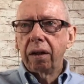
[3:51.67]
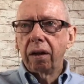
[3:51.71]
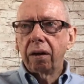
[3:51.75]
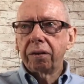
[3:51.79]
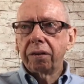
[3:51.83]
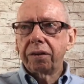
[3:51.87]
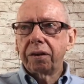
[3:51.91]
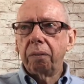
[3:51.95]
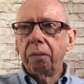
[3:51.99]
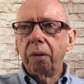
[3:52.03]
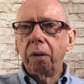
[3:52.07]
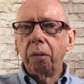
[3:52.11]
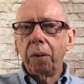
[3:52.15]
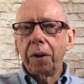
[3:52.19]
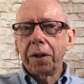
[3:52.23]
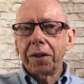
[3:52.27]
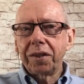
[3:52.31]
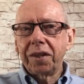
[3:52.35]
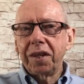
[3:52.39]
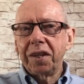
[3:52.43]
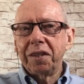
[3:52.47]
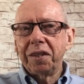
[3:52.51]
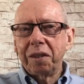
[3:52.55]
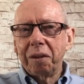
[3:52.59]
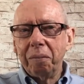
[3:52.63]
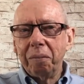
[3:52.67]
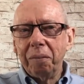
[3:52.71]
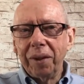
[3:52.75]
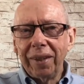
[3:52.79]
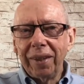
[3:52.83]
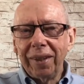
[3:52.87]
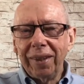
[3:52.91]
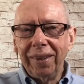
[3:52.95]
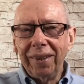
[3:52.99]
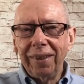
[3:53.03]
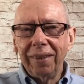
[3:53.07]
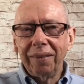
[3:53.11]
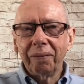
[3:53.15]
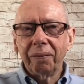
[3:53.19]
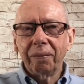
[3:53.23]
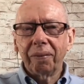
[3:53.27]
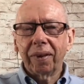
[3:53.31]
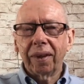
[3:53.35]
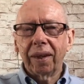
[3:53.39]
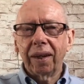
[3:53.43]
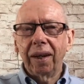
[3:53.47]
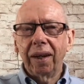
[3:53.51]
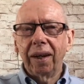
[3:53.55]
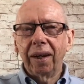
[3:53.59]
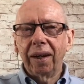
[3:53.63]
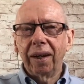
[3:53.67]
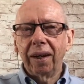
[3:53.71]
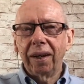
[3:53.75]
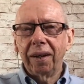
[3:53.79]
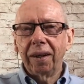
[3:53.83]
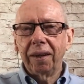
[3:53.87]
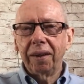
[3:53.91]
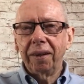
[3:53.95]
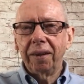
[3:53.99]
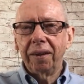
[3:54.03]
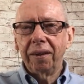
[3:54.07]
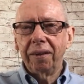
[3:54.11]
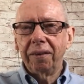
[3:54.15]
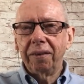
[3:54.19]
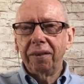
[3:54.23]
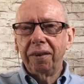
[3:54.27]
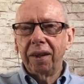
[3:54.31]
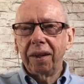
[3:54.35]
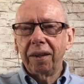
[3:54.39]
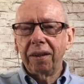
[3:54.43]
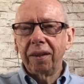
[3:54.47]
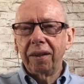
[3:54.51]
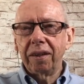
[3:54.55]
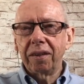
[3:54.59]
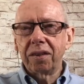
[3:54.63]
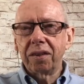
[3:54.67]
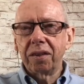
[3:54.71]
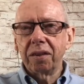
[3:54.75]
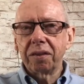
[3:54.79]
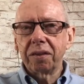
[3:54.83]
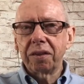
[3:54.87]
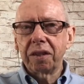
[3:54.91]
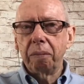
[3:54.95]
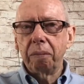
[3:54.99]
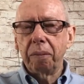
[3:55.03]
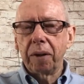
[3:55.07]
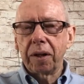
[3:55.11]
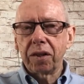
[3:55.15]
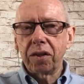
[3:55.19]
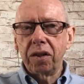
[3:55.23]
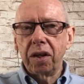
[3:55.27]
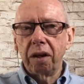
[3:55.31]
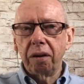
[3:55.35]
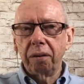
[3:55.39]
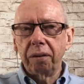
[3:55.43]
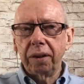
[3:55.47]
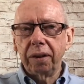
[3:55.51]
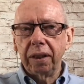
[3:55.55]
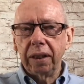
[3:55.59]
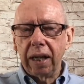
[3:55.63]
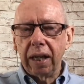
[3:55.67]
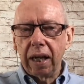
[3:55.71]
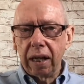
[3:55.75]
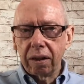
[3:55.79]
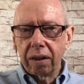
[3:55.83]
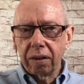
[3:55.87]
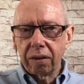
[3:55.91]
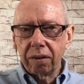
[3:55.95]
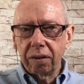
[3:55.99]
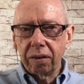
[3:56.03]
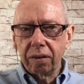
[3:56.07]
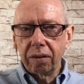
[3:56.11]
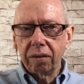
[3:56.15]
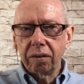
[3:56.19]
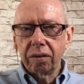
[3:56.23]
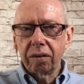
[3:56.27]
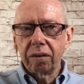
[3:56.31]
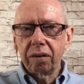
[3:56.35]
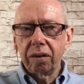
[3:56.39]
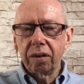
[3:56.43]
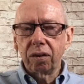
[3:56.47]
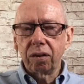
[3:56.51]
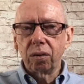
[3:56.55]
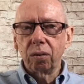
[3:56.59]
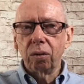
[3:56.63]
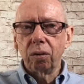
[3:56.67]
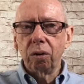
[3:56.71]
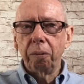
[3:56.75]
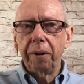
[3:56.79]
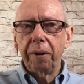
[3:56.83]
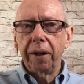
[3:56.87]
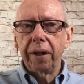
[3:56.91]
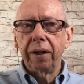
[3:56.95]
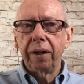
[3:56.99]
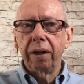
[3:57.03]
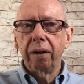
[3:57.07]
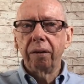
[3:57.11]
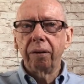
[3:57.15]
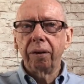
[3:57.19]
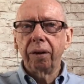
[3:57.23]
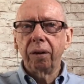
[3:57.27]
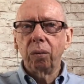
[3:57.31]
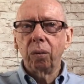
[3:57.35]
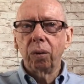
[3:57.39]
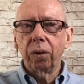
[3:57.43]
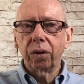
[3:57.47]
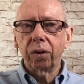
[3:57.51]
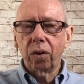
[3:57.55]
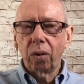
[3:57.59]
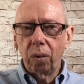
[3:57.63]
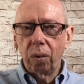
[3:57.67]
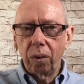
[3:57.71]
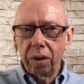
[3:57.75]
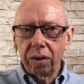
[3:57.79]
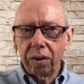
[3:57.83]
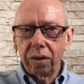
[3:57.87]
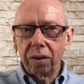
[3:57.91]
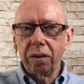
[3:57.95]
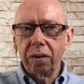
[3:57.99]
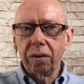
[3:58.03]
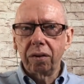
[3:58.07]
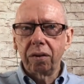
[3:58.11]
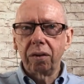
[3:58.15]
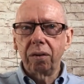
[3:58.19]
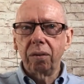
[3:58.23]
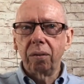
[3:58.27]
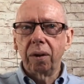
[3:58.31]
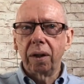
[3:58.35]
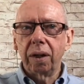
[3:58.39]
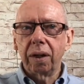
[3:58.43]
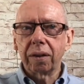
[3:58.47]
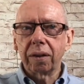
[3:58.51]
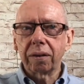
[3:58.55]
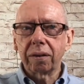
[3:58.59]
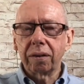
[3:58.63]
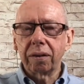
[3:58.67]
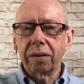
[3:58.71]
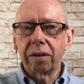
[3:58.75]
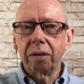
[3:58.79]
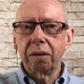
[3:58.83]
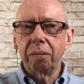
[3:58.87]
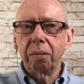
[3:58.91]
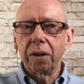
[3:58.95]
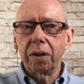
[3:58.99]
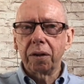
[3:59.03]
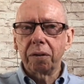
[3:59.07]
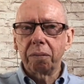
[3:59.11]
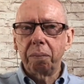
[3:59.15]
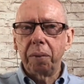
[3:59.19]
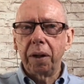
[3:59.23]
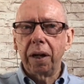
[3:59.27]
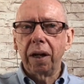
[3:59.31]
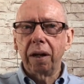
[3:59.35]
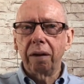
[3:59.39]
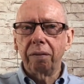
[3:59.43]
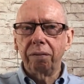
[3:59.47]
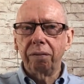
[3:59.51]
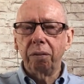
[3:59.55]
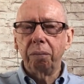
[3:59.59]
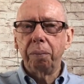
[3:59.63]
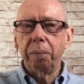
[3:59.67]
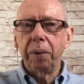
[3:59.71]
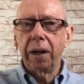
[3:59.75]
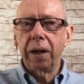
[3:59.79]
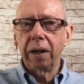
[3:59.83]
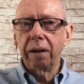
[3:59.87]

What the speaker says: Someone once said to me that it's not so much knowing the answers, it's all about knowing what questions to ask. It's the most powerful part